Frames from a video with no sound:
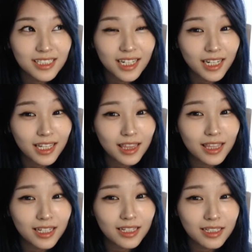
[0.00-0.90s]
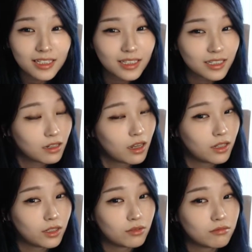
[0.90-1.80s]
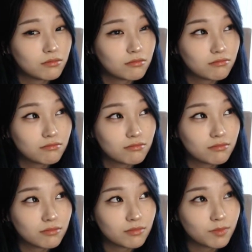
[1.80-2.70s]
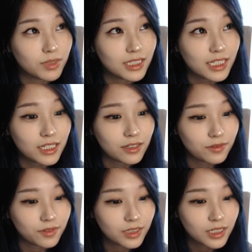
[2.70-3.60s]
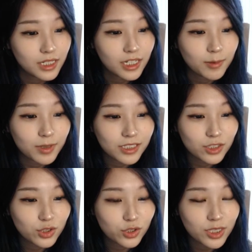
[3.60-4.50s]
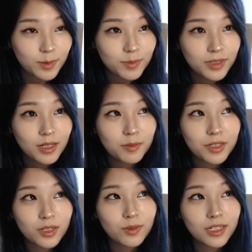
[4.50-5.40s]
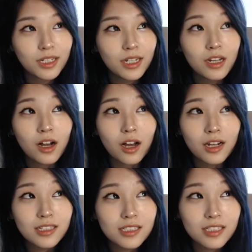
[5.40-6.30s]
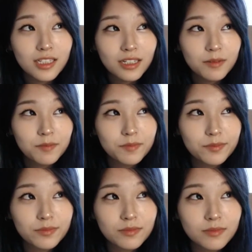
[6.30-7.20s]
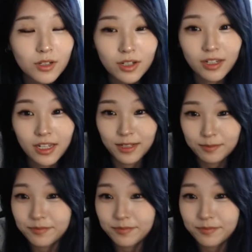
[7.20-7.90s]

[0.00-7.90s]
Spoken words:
I think? I believe. Am I gonna stream PoE? Honestly, okay.